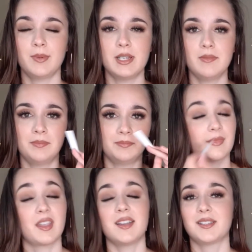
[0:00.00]
one.
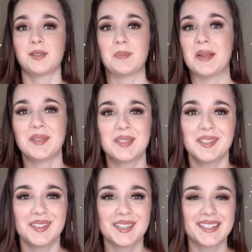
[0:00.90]
It smells
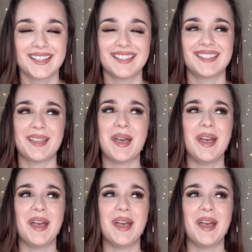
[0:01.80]
delicious.